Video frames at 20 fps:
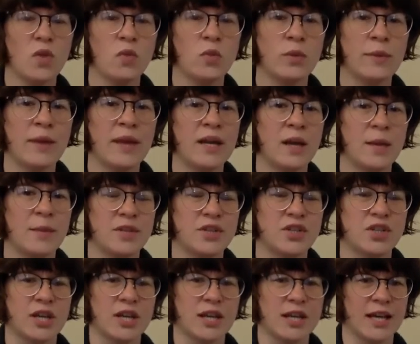We might not be
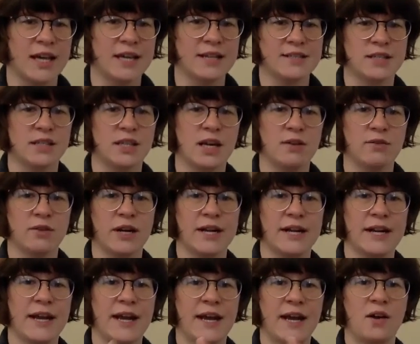shaking hands a lot
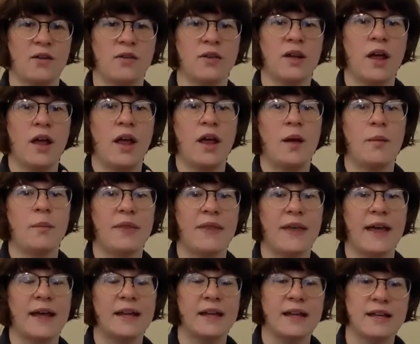right now, but
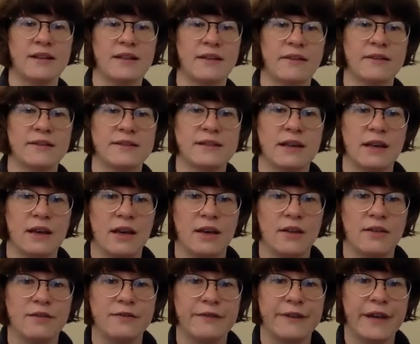that is
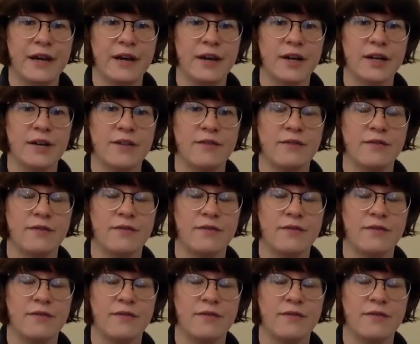very,